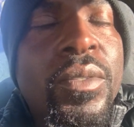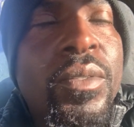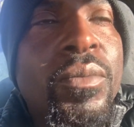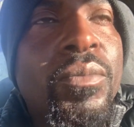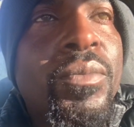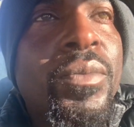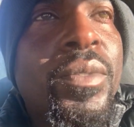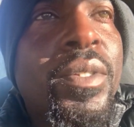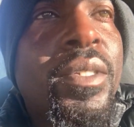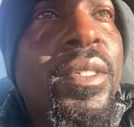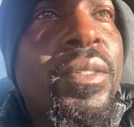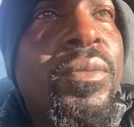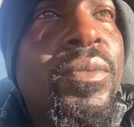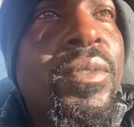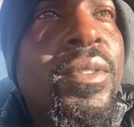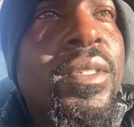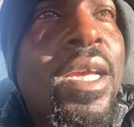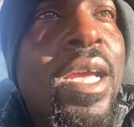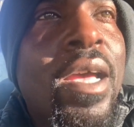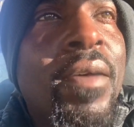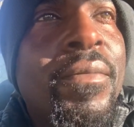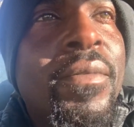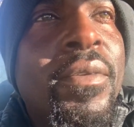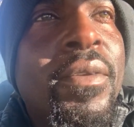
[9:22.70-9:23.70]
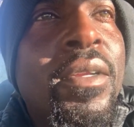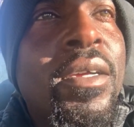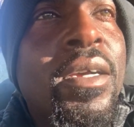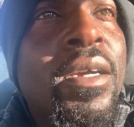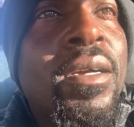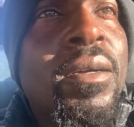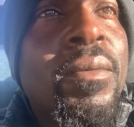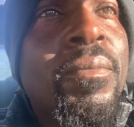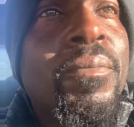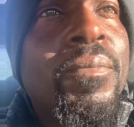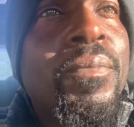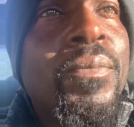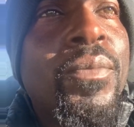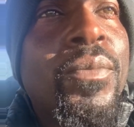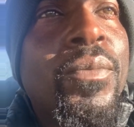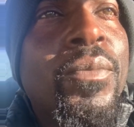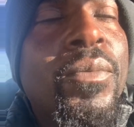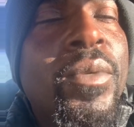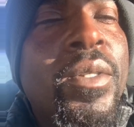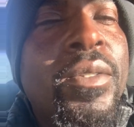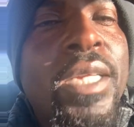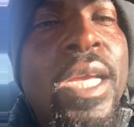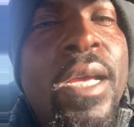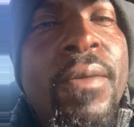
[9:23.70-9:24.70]
we was having
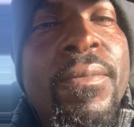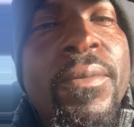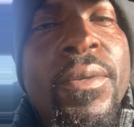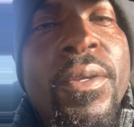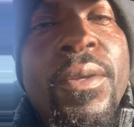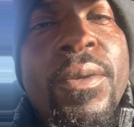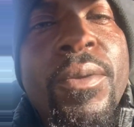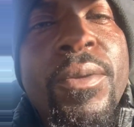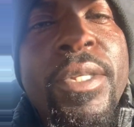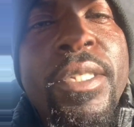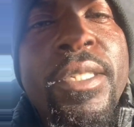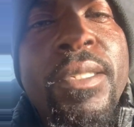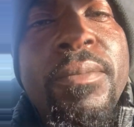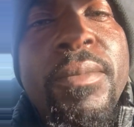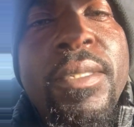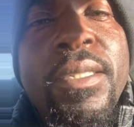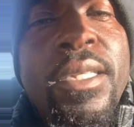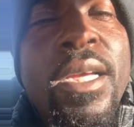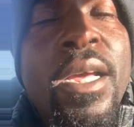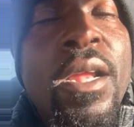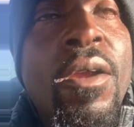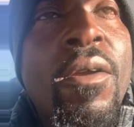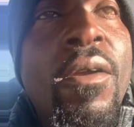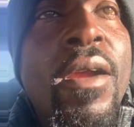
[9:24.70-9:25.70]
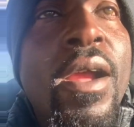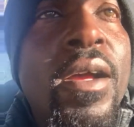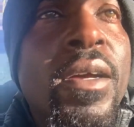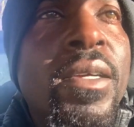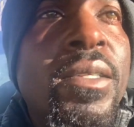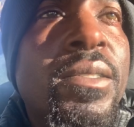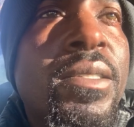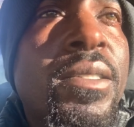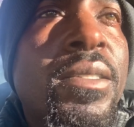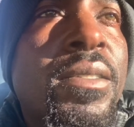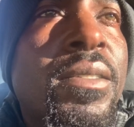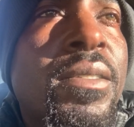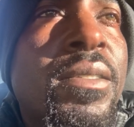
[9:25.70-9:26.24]
Christmas at our house.